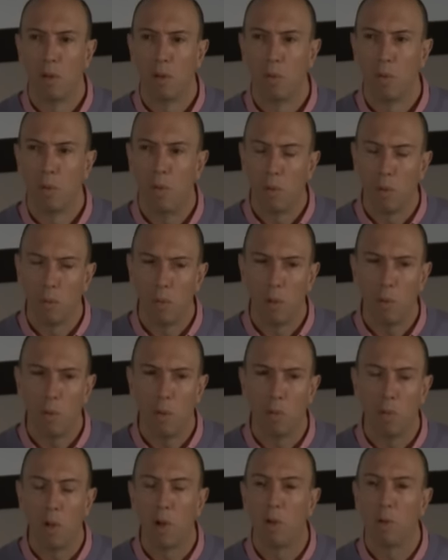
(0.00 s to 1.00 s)
What do you
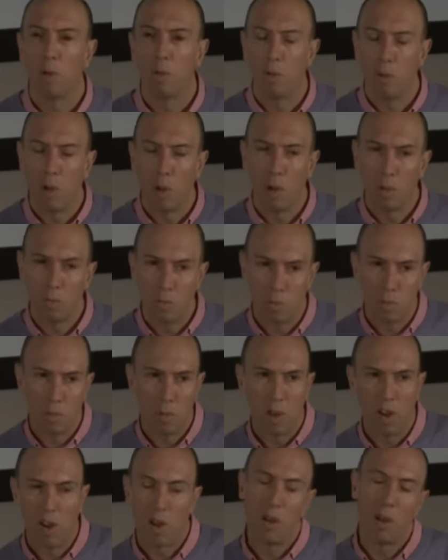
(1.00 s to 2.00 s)
mean?
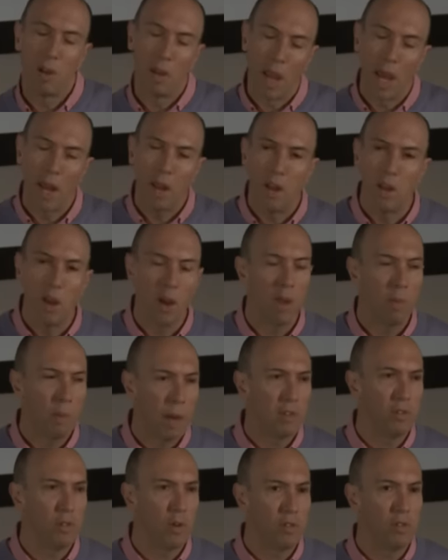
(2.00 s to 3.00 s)
Well, how do you know your
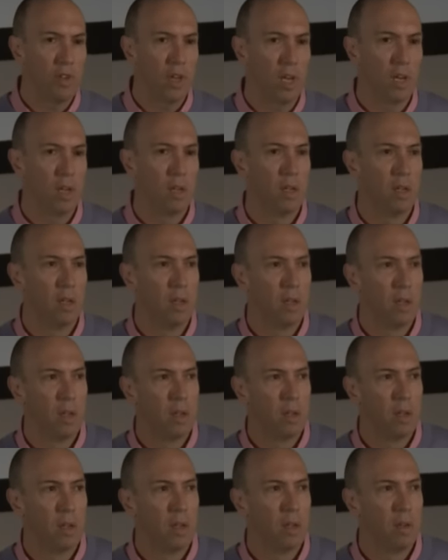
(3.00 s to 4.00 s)
back's dodgy?
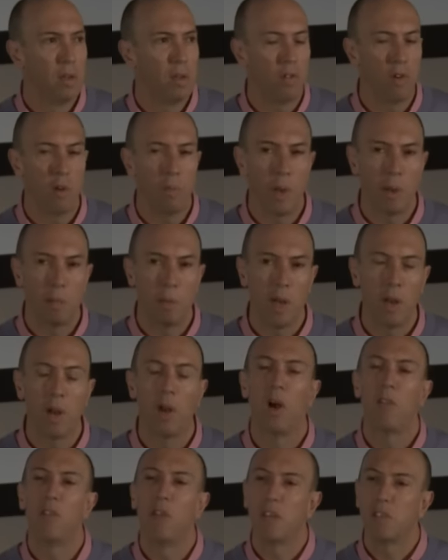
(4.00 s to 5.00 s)
I've got back pain.
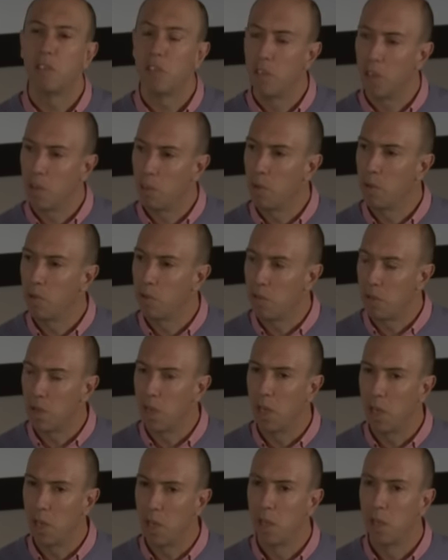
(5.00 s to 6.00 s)
Oh, that's the thing I'm interested
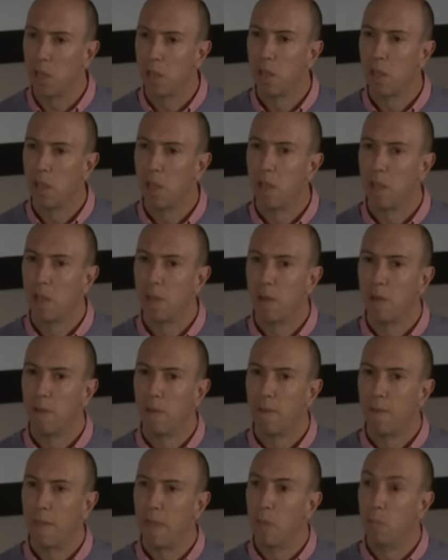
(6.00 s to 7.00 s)
in.
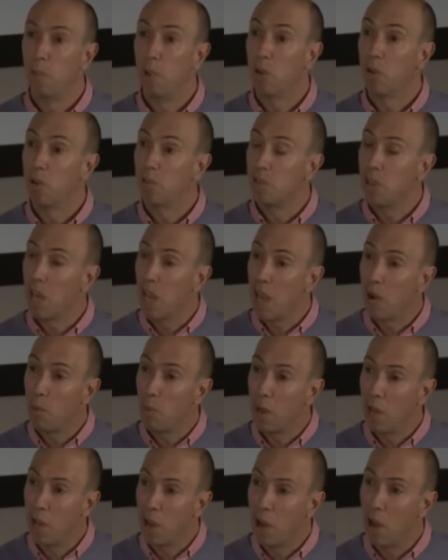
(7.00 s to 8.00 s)
Because now
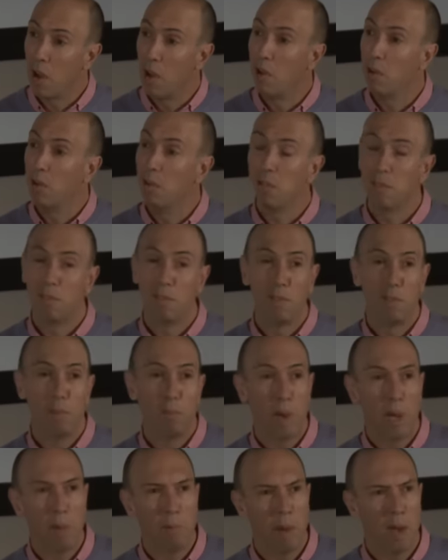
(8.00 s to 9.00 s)
we know
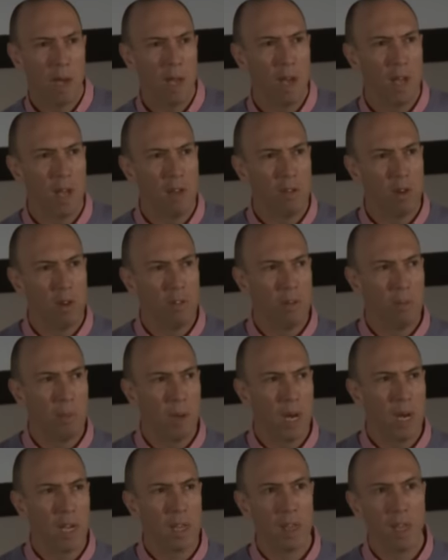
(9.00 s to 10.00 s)
back pain and dodgy
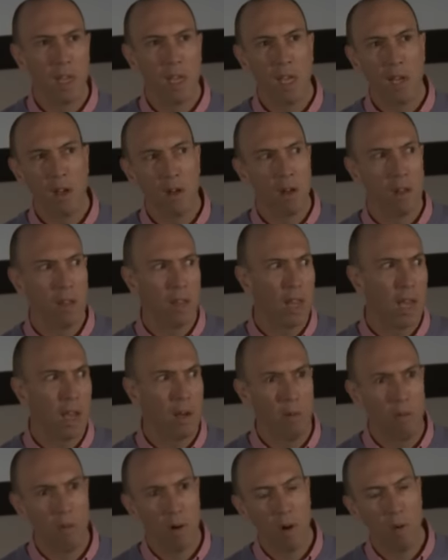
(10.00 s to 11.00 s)
back, they're not
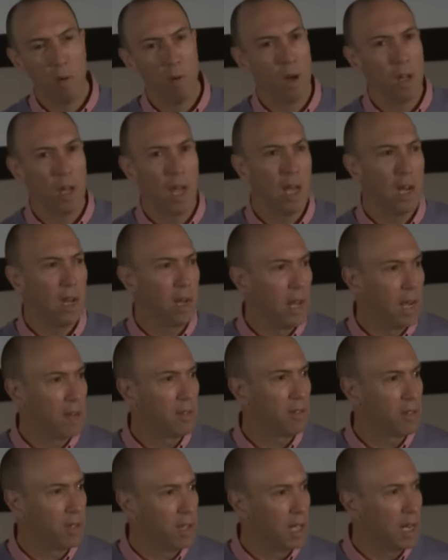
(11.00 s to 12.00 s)
that well related
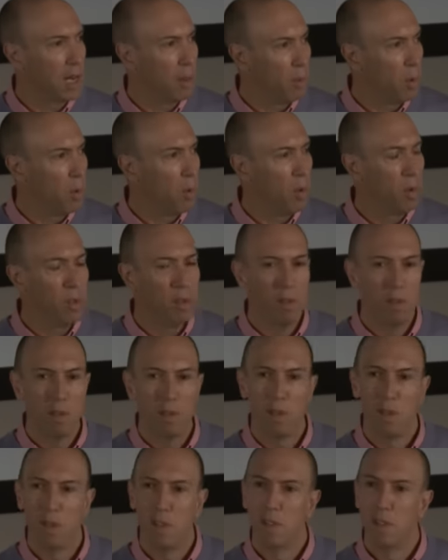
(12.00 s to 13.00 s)
actually anymore,
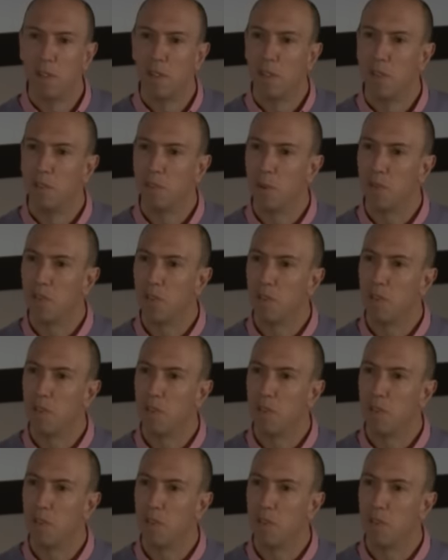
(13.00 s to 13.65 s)
especially